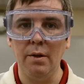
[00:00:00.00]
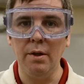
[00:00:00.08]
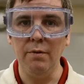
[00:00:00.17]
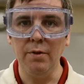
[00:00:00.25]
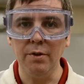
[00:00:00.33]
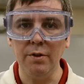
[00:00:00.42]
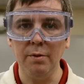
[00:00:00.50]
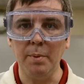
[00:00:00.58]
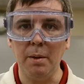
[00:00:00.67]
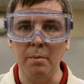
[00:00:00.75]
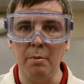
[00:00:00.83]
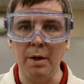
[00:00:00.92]
The first
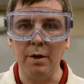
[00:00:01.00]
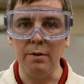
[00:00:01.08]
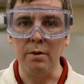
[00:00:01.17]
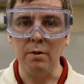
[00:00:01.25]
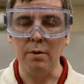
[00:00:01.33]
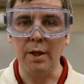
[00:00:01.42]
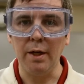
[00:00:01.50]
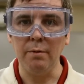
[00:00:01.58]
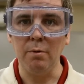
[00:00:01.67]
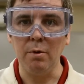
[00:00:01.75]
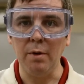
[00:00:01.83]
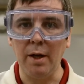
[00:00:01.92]
experiment we're going to look
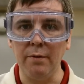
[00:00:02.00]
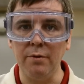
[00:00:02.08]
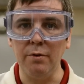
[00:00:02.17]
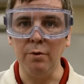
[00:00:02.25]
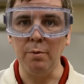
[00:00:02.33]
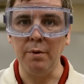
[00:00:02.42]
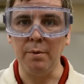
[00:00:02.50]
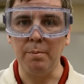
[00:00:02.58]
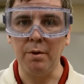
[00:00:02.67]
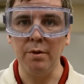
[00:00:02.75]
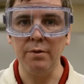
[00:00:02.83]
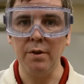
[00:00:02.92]
at will have to do with a
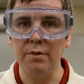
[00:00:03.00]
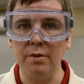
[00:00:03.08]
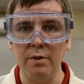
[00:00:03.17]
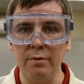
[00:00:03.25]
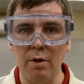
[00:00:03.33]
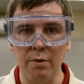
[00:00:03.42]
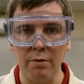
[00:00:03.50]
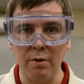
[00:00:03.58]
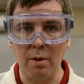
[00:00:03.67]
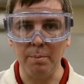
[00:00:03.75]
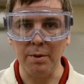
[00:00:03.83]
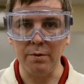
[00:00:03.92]
process that involves
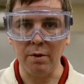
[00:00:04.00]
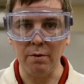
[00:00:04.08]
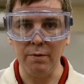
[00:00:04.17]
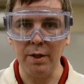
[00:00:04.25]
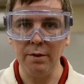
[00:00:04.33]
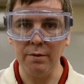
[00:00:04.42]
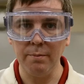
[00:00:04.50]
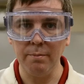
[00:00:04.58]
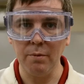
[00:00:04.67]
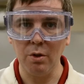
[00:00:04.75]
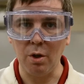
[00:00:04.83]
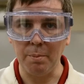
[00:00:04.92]
copper sulfate,
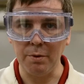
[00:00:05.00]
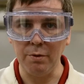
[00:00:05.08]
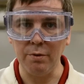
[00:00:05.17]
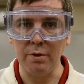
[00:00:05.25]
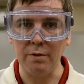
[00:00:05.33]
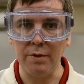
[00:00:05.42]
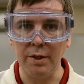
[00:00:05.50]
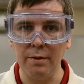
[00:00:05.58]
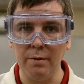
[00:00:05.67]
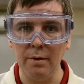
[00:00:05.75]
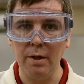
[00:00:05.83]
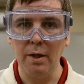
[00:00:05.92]
copper 2 sulfate,
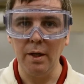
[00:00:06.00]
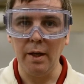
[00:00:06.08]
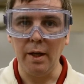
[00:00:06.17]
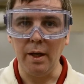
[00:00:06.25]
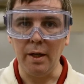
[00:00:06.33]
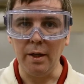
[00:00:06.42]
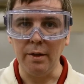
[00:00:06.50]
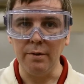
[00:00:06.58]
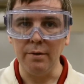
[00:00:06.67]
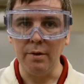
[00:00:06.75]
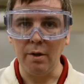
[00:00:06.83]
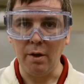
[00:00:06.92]

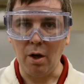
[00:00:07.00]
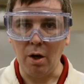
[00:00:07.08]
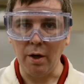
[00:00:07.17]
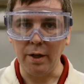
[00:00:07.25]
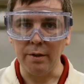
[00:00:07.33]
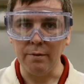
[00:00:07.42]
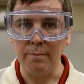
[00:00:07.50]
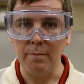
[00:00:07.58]
and iron.